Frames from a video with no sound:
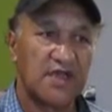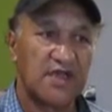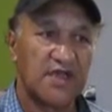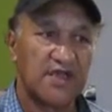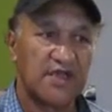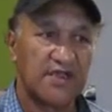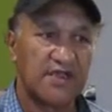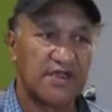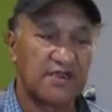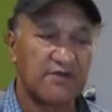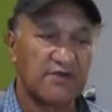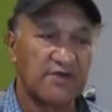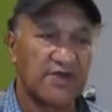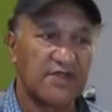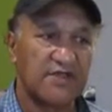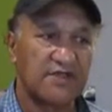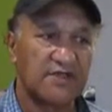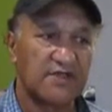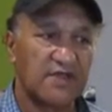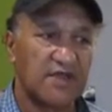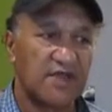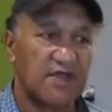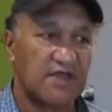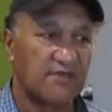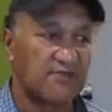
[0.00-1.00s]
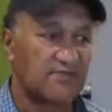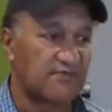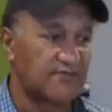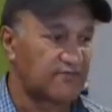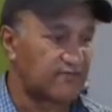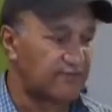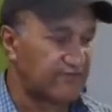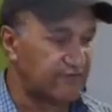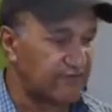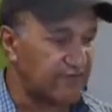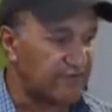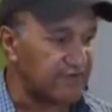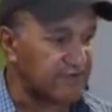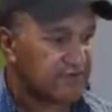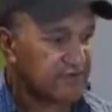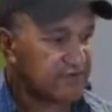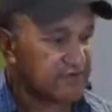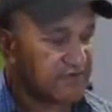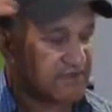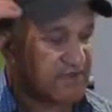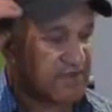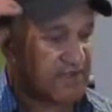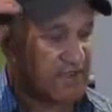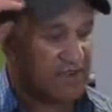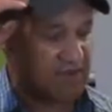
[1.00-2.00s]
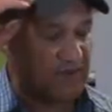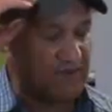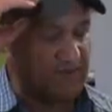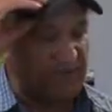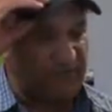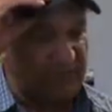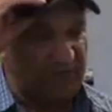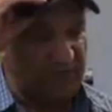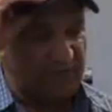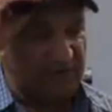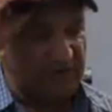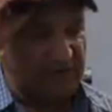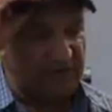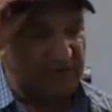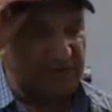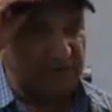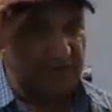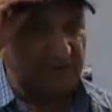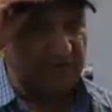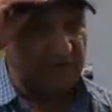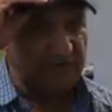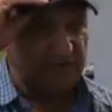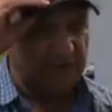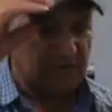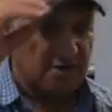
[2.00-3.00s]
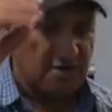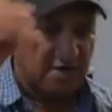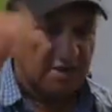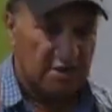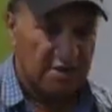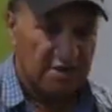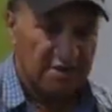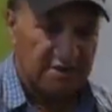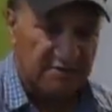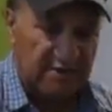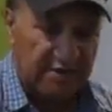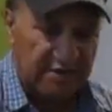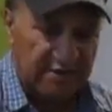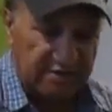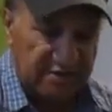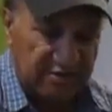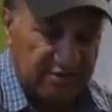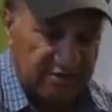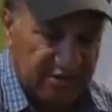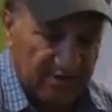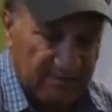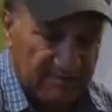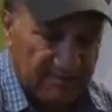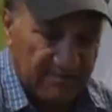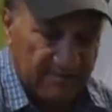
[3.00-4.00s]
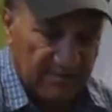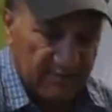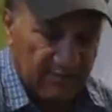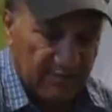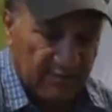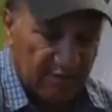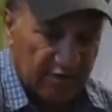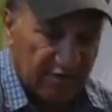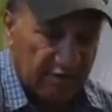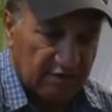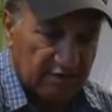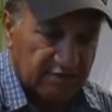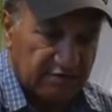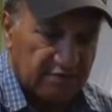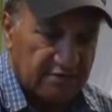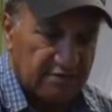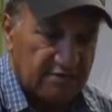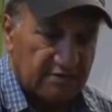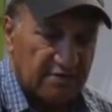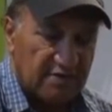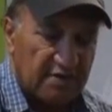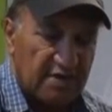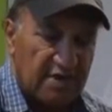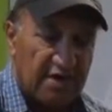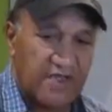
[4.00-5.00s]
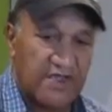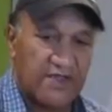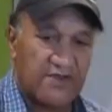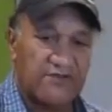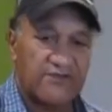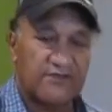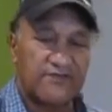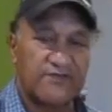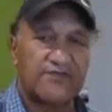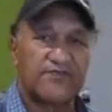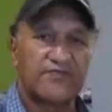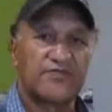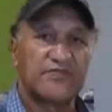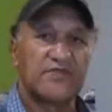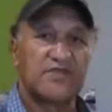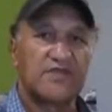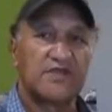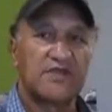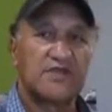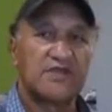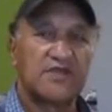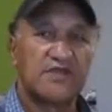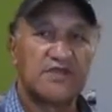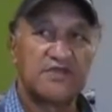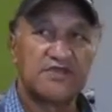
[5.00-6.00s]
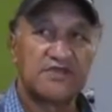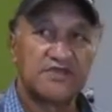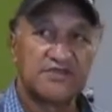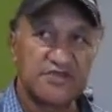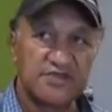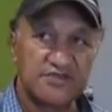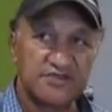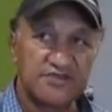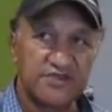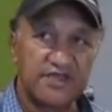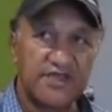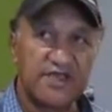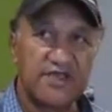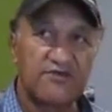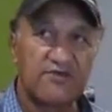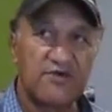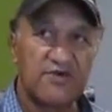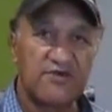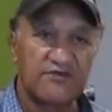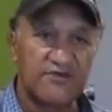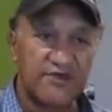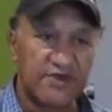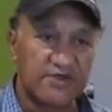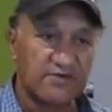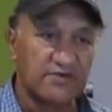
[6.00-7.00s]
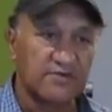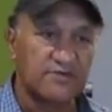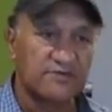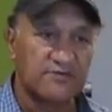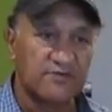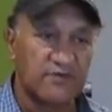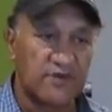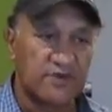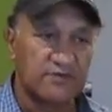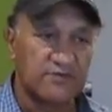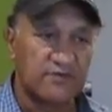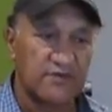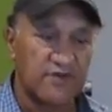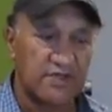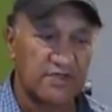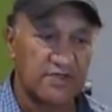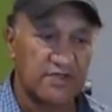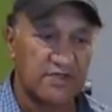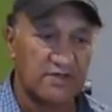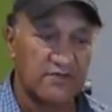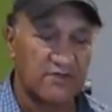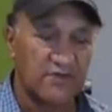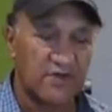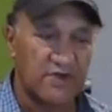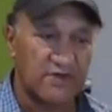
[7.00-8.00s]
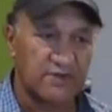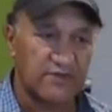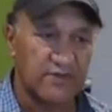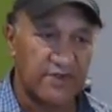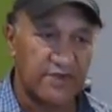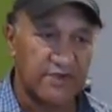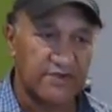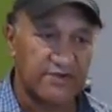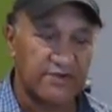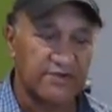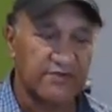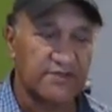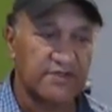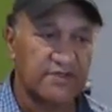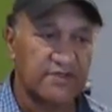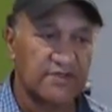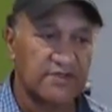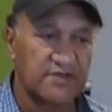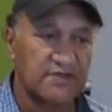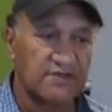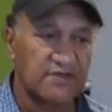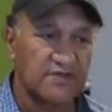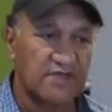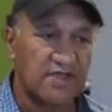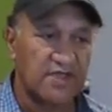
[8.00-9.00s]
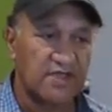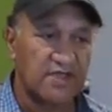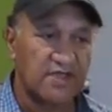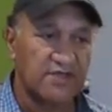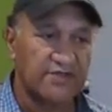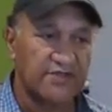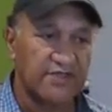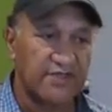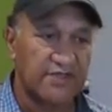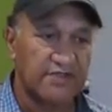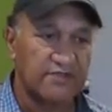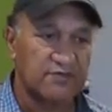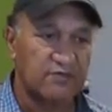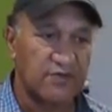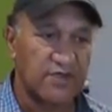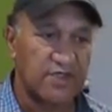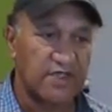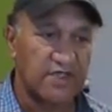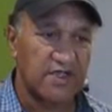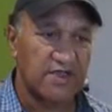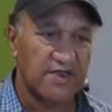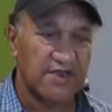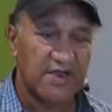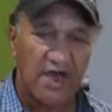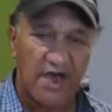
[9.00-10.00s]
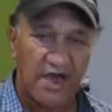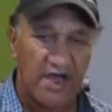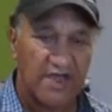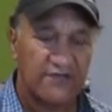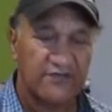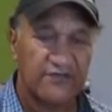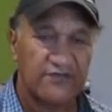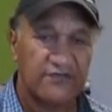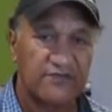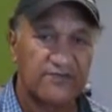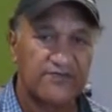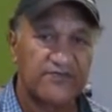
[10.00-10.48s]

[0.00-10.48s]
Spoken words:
Anyway, just wanted to speak to Jim Wikotu. I have, just to keep on record what we're doing, that we are live.